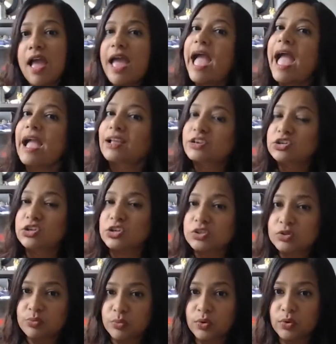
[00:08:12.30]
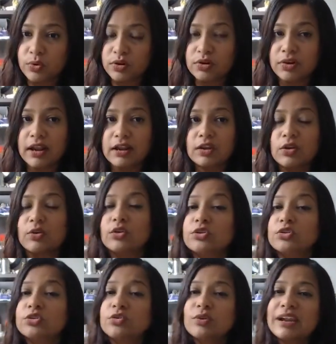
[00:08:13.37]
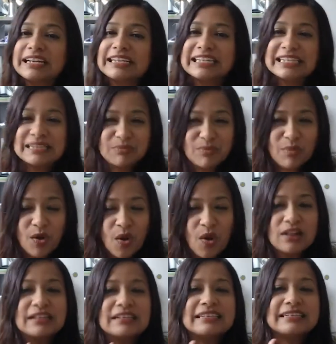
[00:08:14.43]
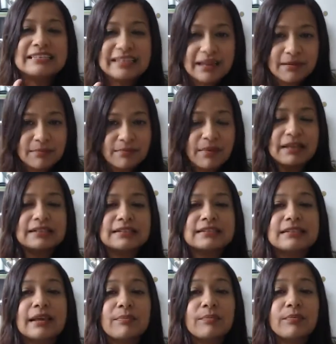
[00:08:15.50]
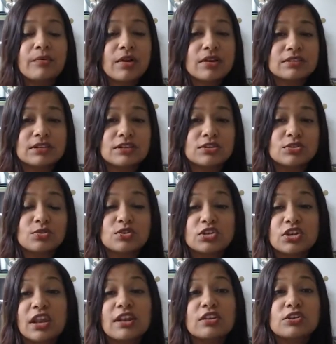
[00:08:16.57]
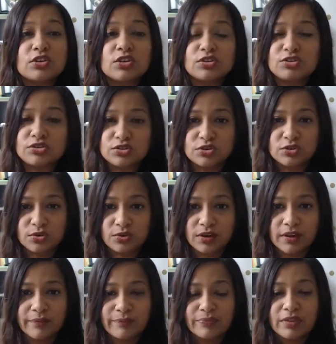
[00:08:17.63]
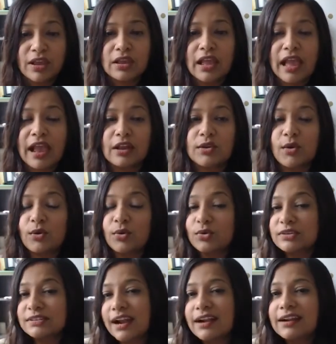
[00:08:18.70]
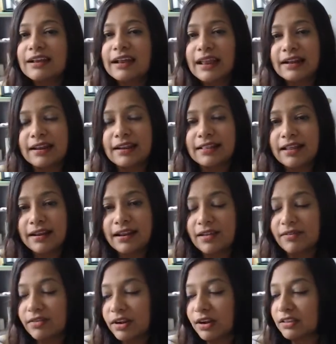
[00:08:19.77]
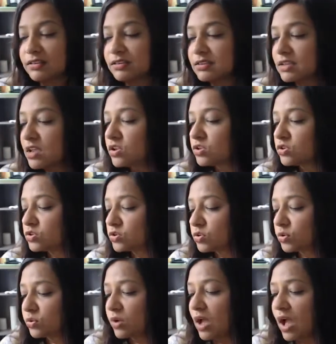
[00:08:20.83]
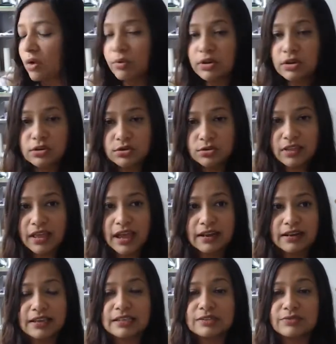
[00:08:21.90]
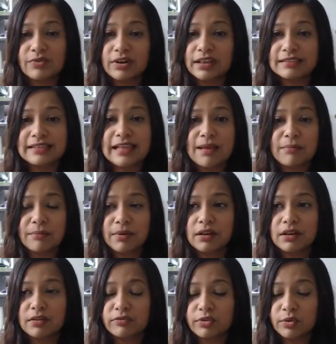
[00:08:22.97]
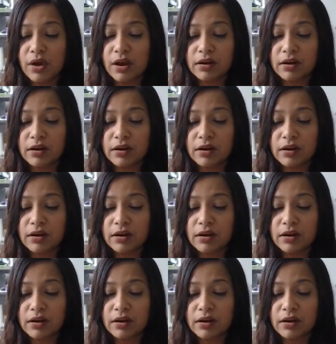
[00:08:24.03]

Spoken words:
anxious mode, right? You're going to do it small, step by step process to change your story, and you're going to start collecting that evidence. So how will you do that is, for example, if you